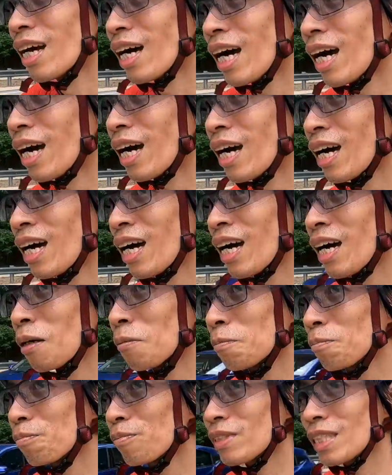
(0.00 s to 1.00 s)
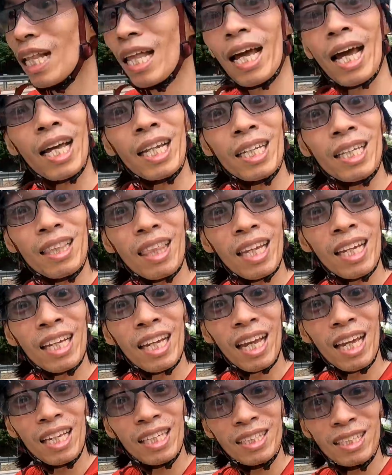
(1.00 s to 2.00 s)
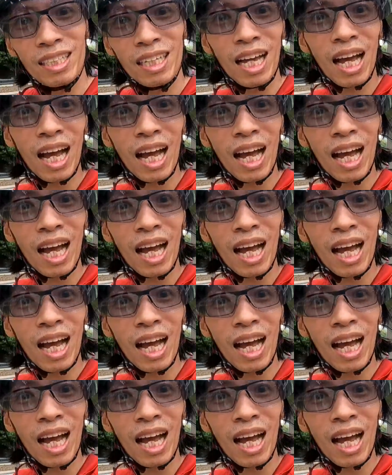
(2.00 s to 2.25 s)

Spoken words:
Other thing is the